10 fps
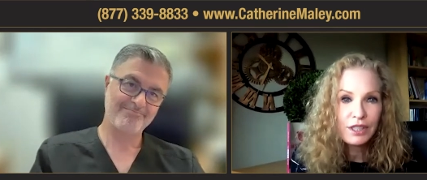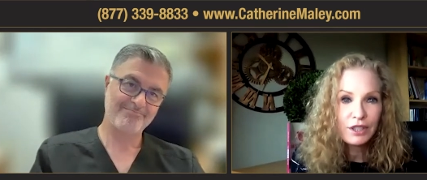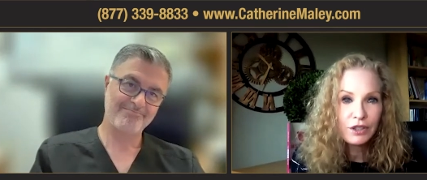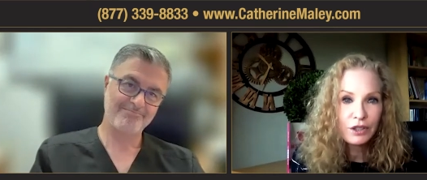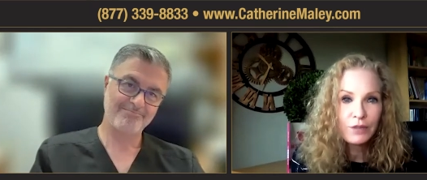
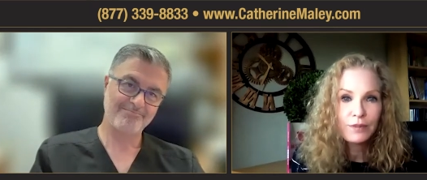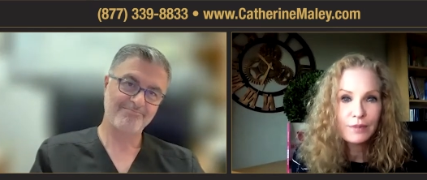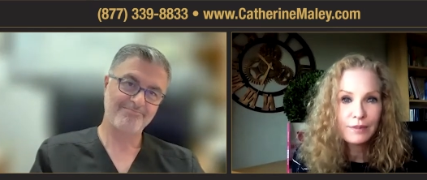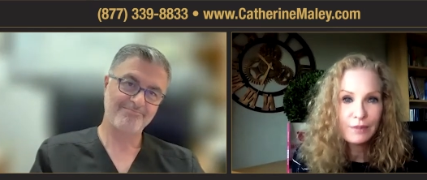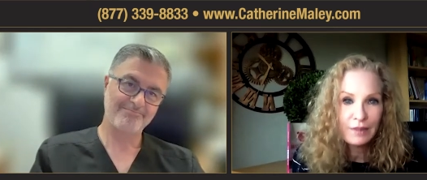Speaker 1: in your
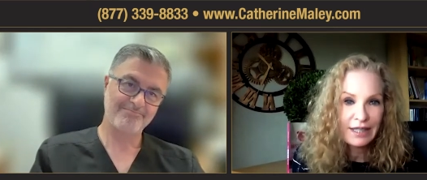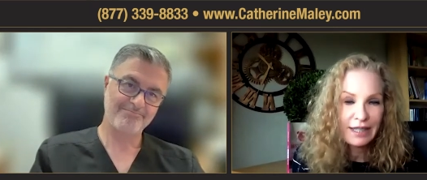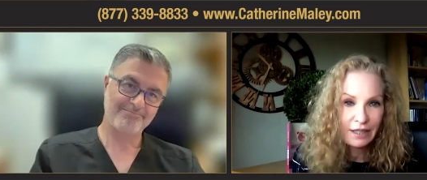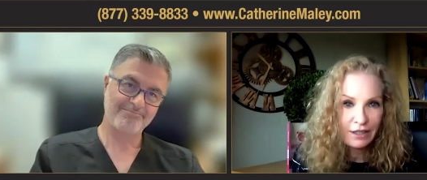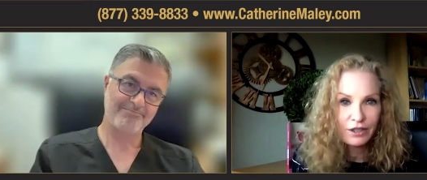
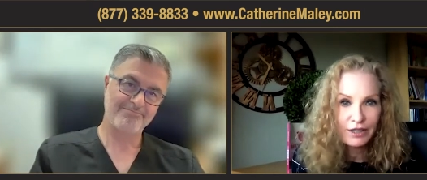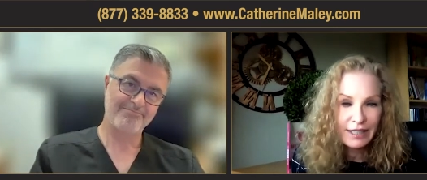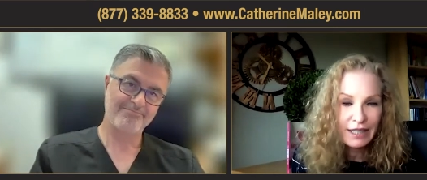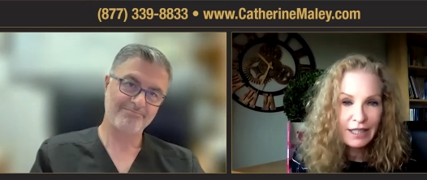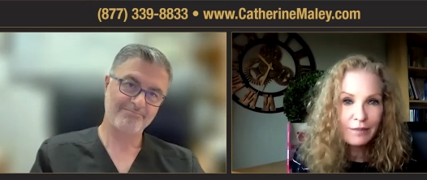in your
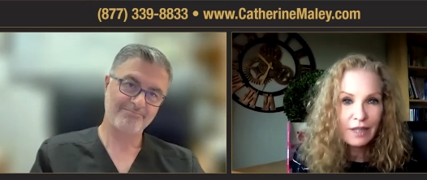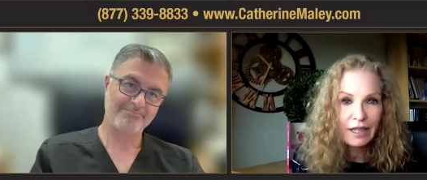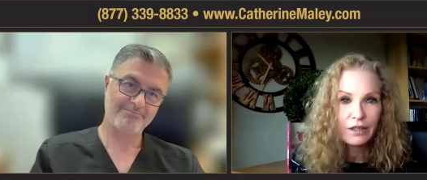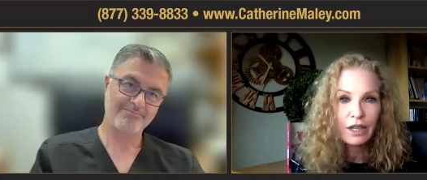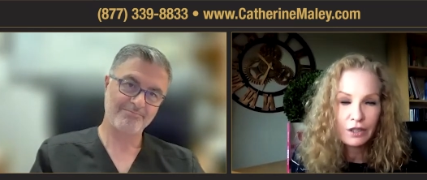team?
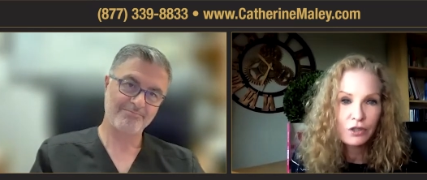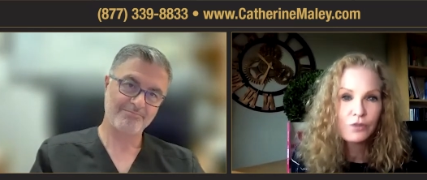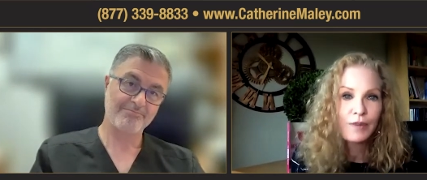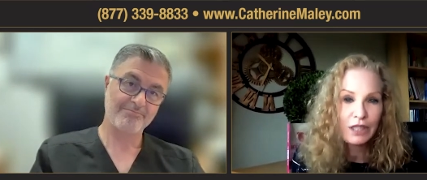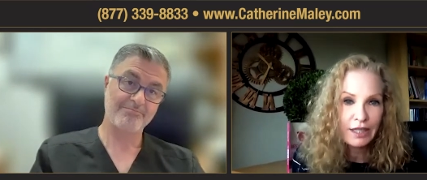Like are, are
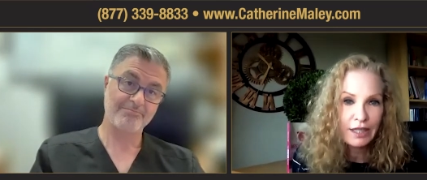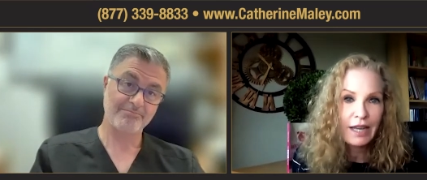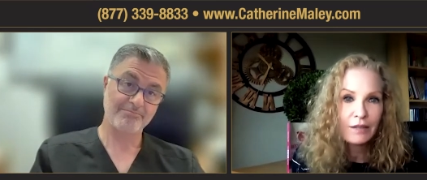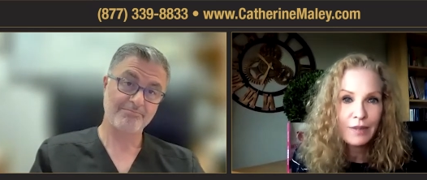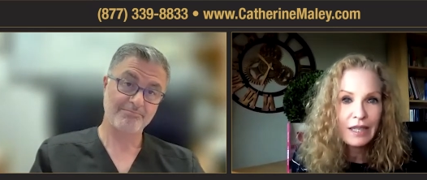you mentioned an
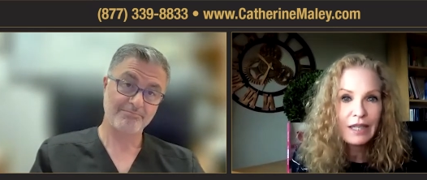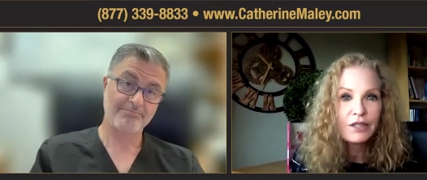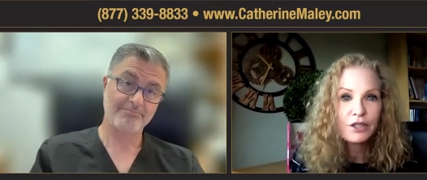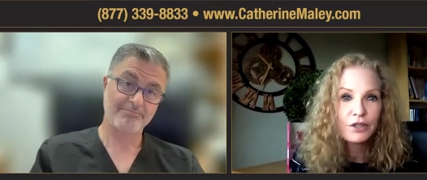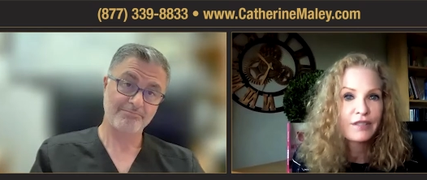N
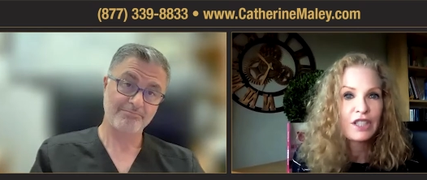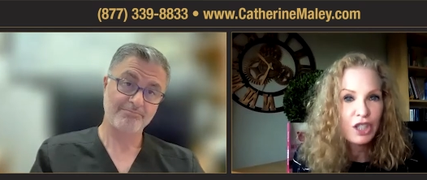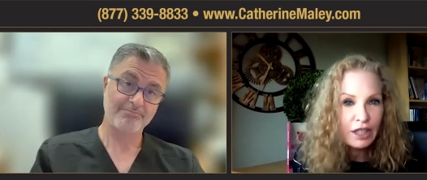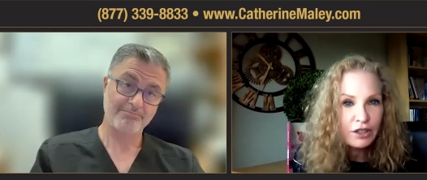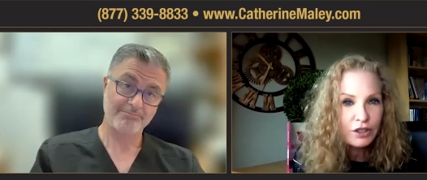P, do you have
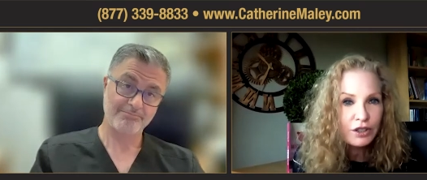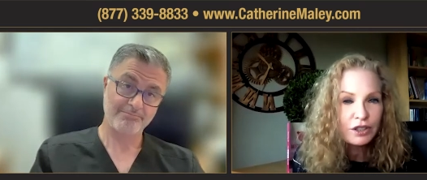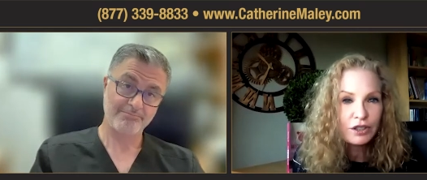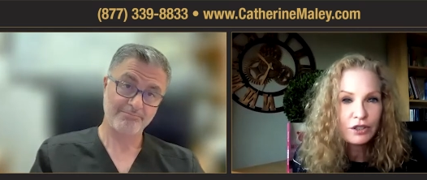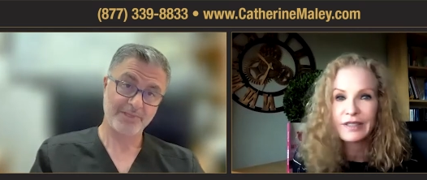
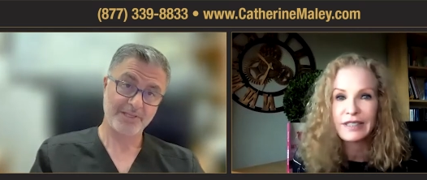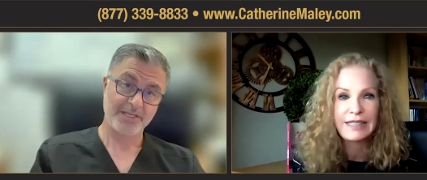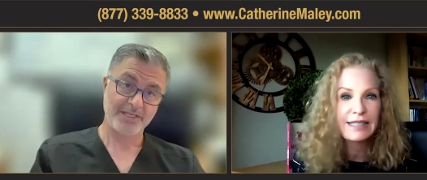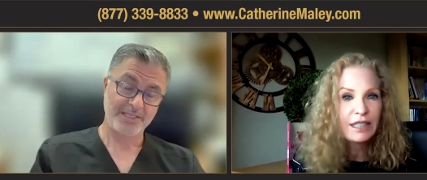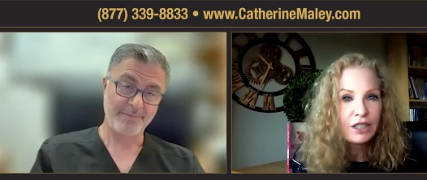injectors? Do you have
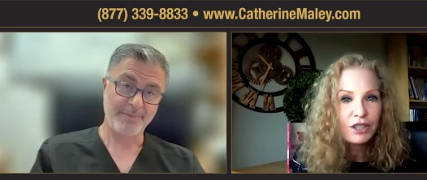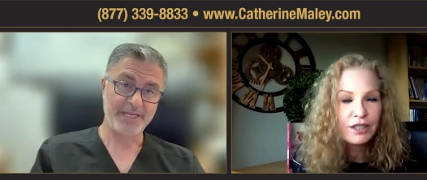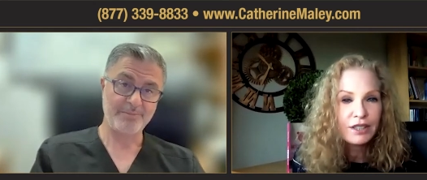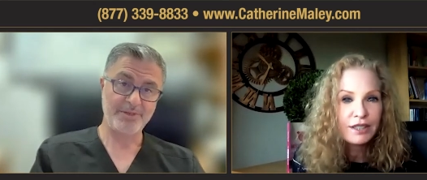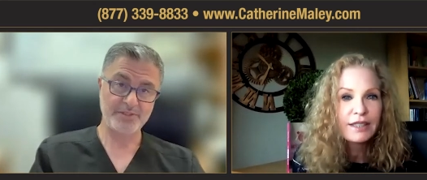estheticians?
Speaker 2: Yeah, my
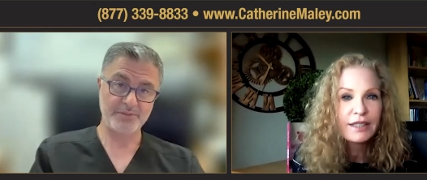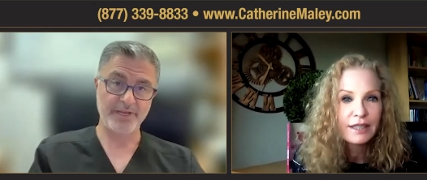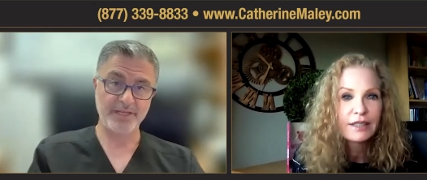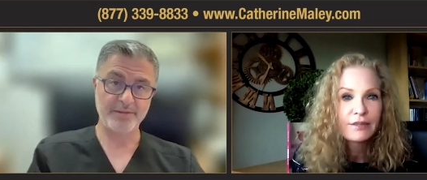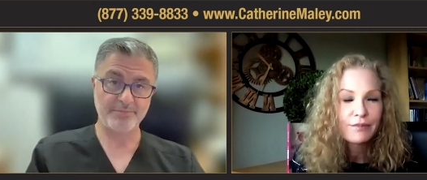N P is
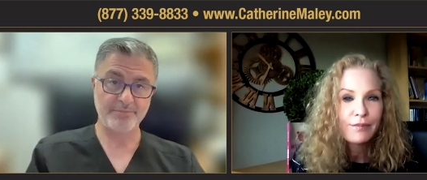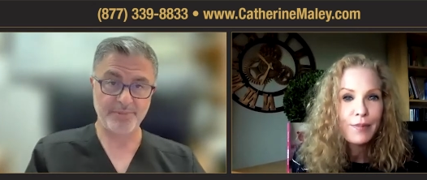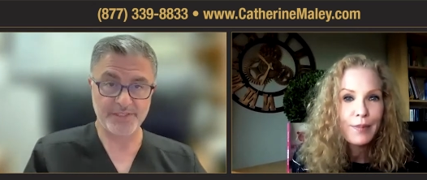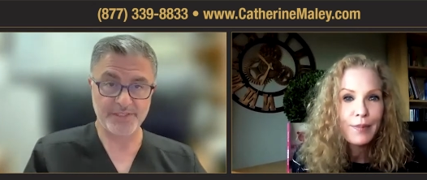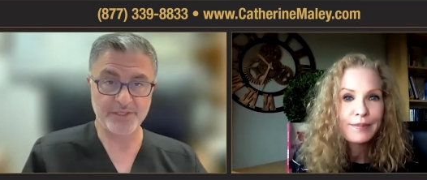my N
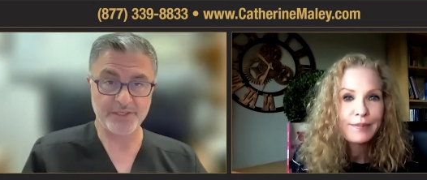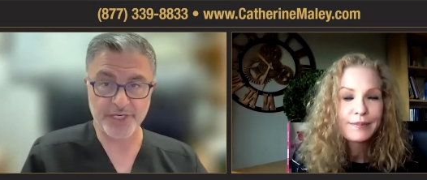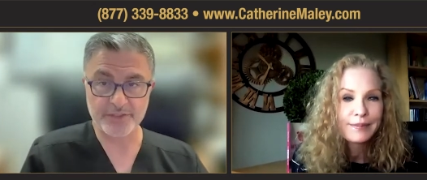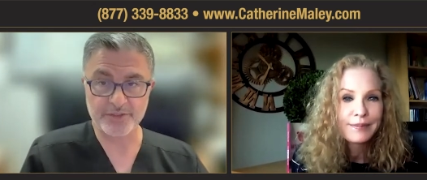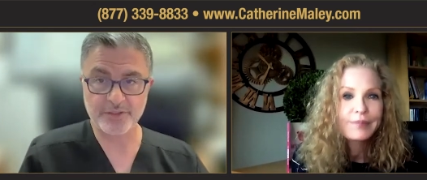P is an
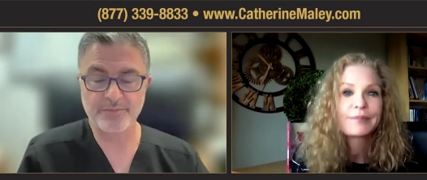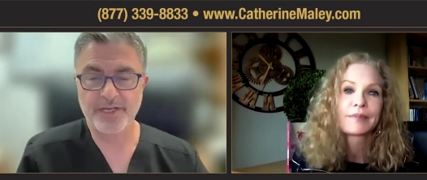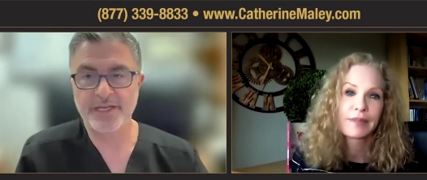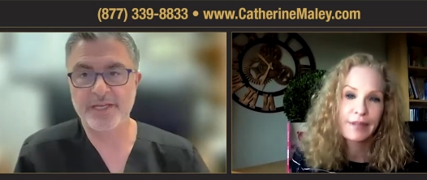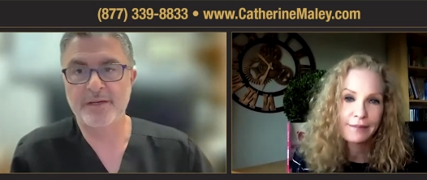injector.
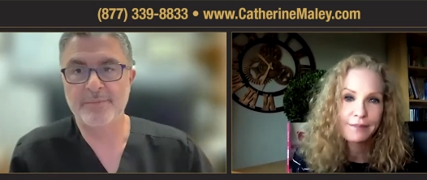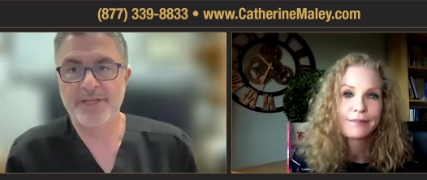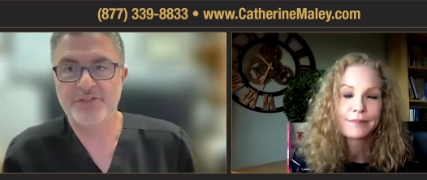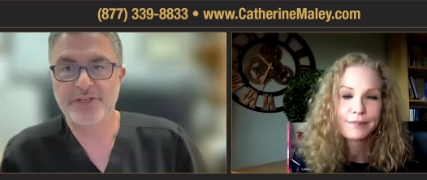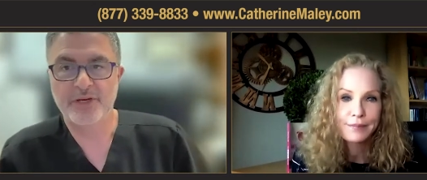My uh,
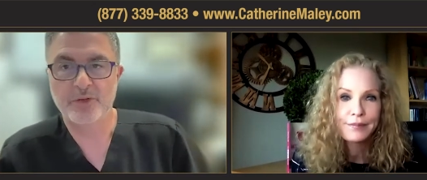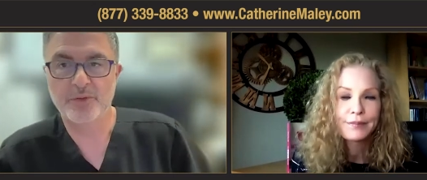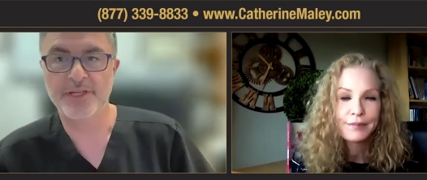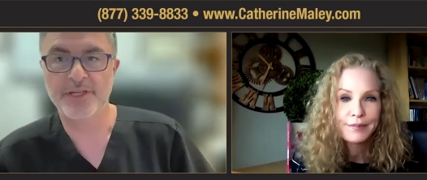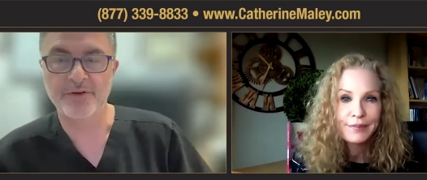patient care
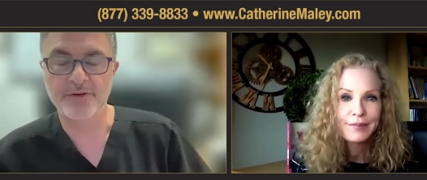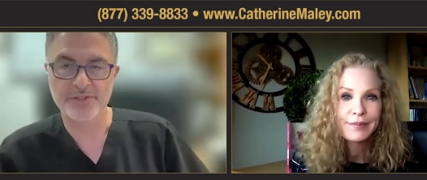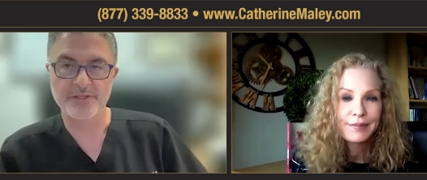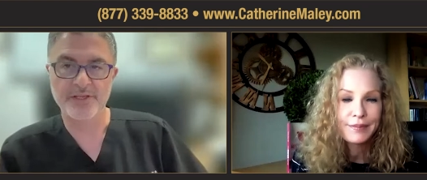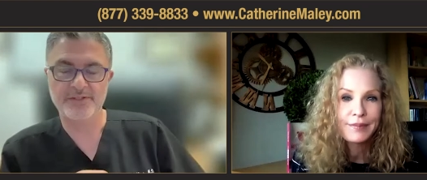coordinator is
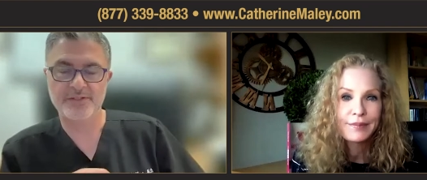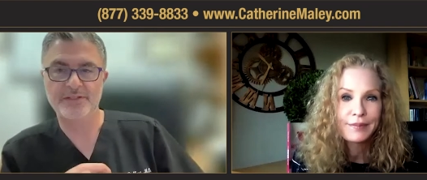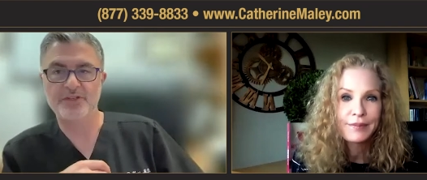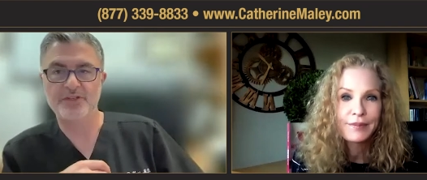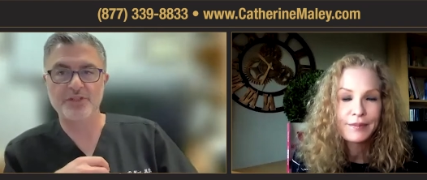an
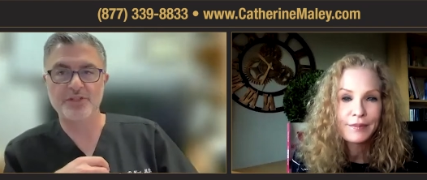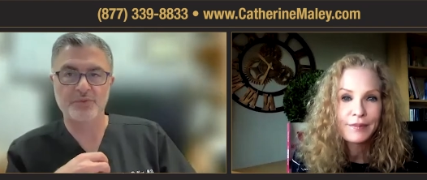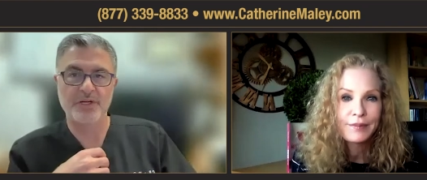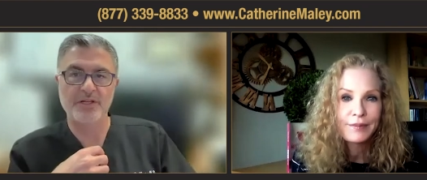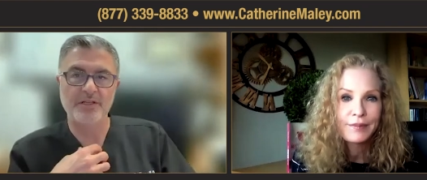esthetician as
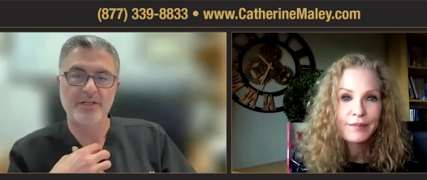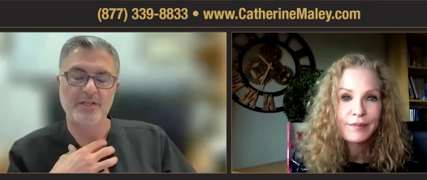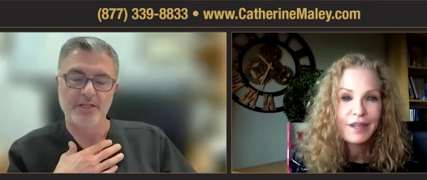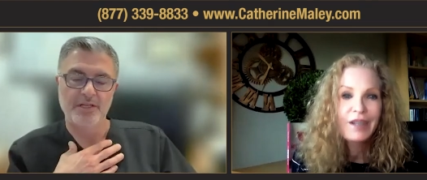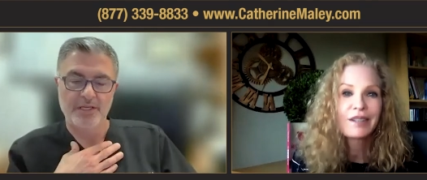well.
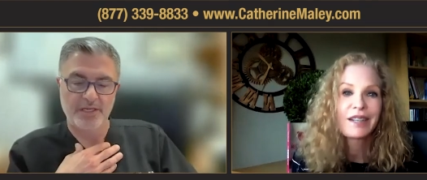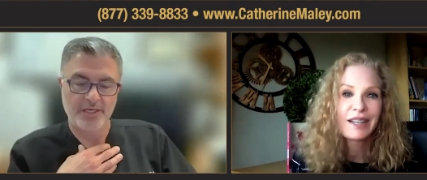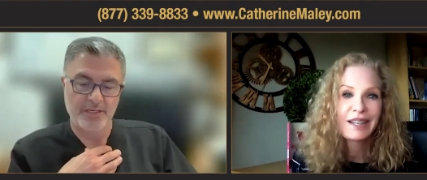
Speaker 1: Oh, okay.